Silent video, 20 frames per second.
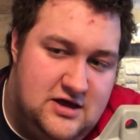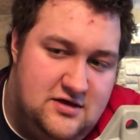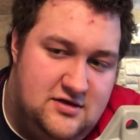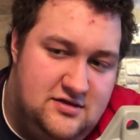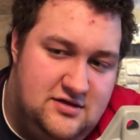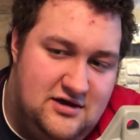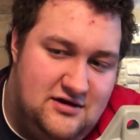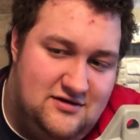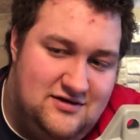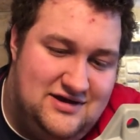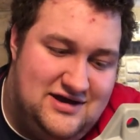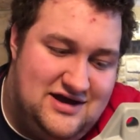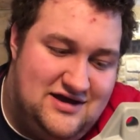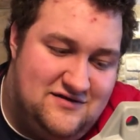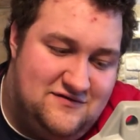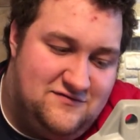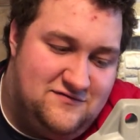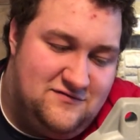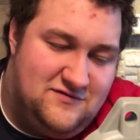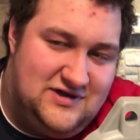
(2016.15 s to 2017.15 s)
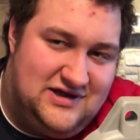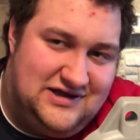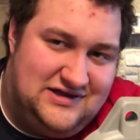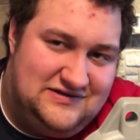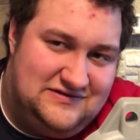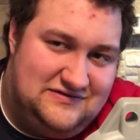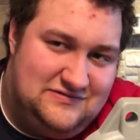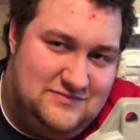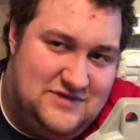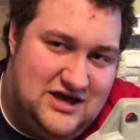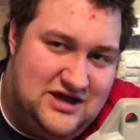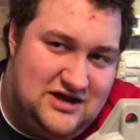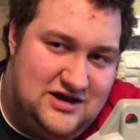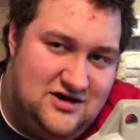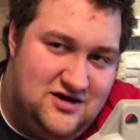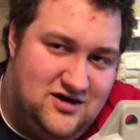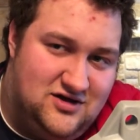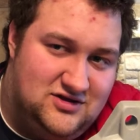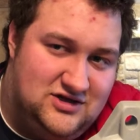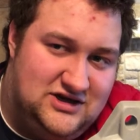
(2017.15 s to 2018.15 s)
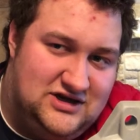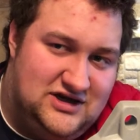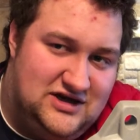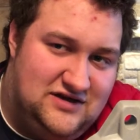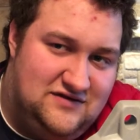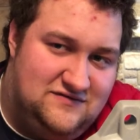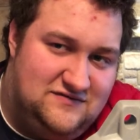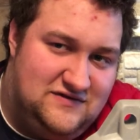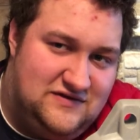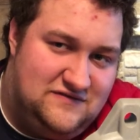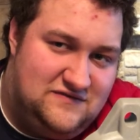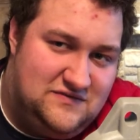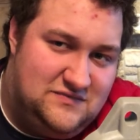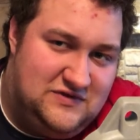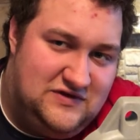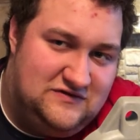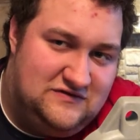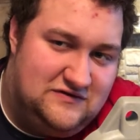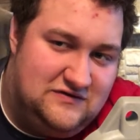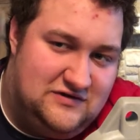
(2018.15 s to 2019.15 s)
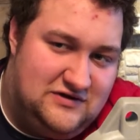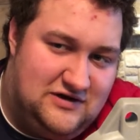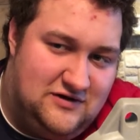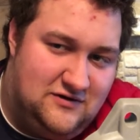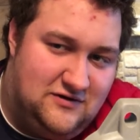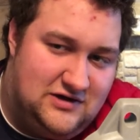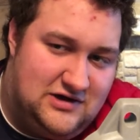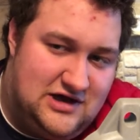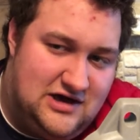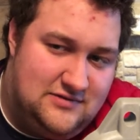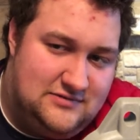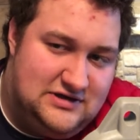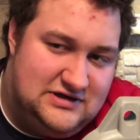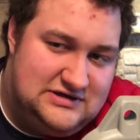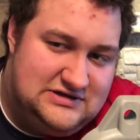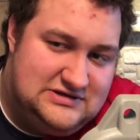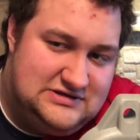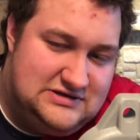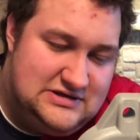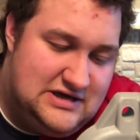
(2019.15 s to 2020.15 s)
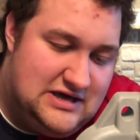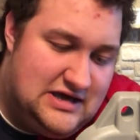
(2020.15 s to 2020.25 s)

They are not afraid to make an ugly knife if it means good ergonomics.